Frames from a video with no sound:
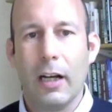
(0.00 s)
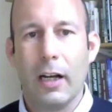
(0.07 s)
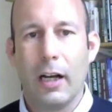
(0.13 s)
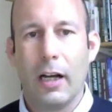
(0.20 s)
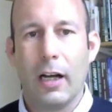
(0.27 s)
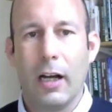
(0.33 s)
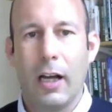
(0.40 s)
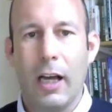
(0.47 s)

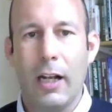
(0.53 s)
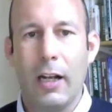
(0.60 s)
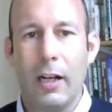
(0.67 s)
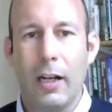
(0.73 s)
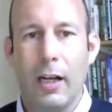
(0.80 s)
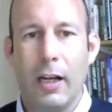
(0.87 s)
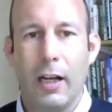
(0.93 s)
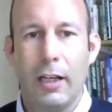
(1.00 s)

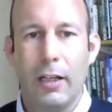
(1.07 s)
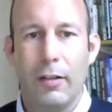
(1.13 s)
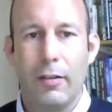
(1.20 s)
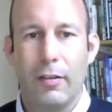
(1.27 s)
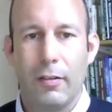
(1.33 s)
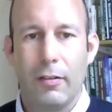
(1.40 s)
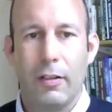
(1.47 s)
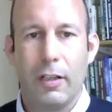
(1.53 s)

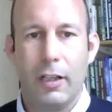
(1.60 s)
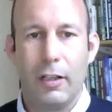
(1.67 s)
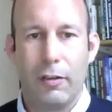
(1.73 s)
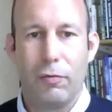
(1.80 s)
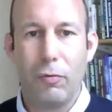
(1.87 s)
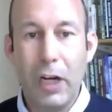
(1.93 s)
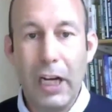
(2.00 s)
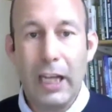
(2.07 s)

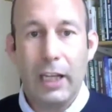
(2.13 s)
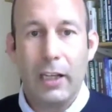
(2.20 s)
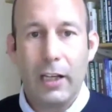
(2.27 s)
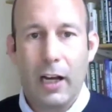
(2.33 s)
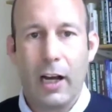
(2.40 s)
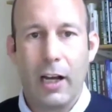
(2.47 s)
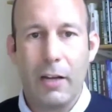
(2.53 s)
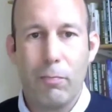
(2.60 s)
It's
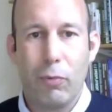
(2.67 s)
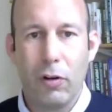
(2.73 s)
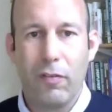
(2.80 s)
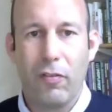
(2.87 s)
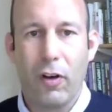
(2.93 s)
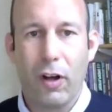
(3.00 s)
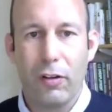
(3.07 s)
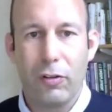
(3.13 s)
really
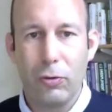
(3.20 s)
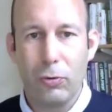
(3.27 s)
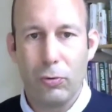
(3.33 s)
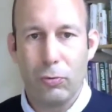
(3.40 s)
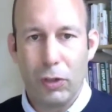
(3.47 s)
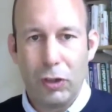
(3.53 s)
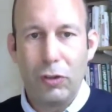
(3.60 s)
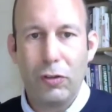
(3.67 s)
important for us
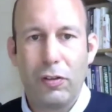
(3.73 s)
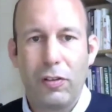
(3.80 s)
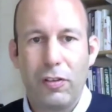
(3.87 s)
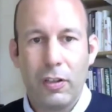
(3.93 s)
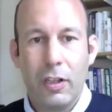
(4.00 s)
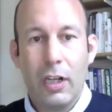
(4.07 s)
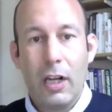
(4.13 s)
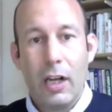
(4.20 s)
to
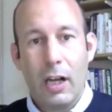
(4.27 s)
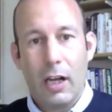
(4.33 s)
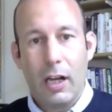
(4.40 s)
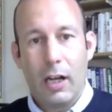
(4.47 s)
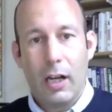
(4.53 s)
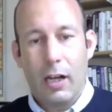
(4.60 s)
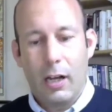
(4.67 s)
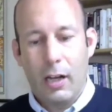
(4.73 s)
reduce
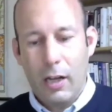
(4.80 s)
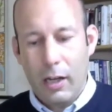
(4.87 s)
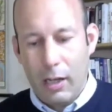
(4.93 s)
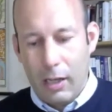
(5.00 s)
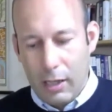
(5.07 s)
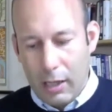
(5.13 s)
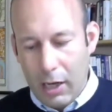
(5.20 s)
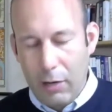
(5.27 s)

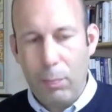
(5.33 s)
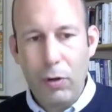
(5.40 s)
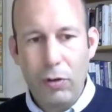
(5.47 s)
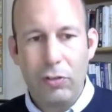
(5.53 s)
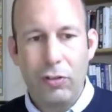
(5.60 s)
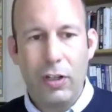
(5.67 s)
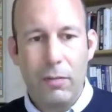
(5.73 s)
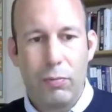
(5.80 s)
air
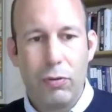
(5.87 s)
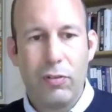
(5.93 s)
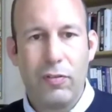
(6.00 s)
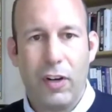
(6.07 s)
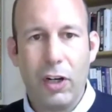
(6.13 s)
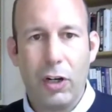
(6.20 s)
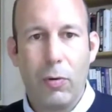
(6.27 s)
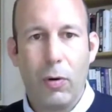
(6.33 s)
pollution,
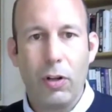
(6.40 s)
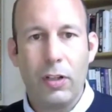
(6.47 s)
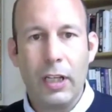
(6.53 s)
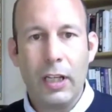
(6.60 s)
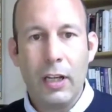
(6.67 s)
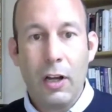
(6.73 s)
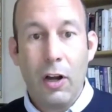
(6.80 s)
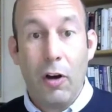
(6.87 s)
improve air
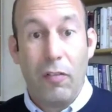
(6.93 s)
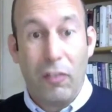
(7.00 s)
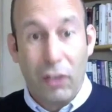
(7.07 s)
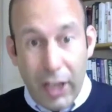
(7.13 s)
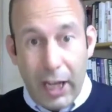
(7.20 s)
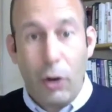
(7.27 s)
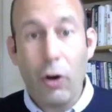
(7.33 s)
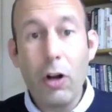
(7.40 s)
quality
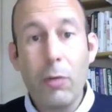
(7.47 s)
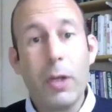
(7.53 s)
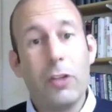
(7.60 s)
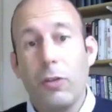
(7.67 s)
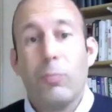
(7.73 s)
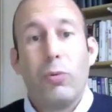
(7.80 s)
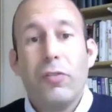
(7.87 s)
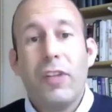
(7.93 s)
for the economy,
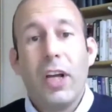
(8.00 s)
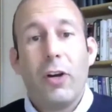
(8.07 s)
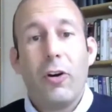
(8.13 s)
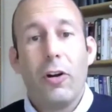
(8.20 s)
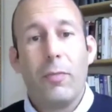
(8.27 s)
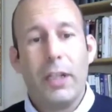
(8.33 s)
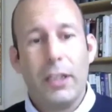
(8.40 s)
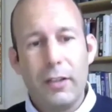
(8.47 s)
to improve the
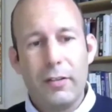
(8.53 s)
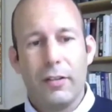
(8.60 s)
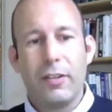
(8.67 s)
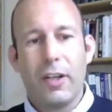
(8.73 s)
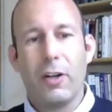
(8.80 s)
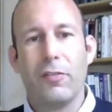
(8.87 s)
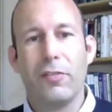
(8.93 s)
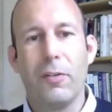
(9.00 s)
economy. This is
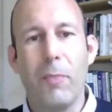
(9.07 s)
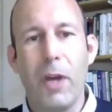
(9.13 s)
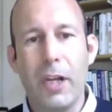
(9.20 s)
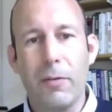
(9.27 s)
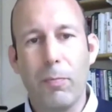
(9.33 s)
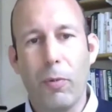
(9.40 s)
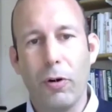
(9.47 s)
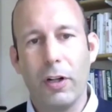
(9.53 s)
kind of the
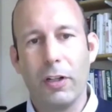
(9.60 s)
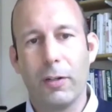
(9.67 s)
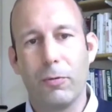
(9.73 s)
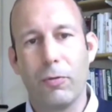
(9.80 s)
main point of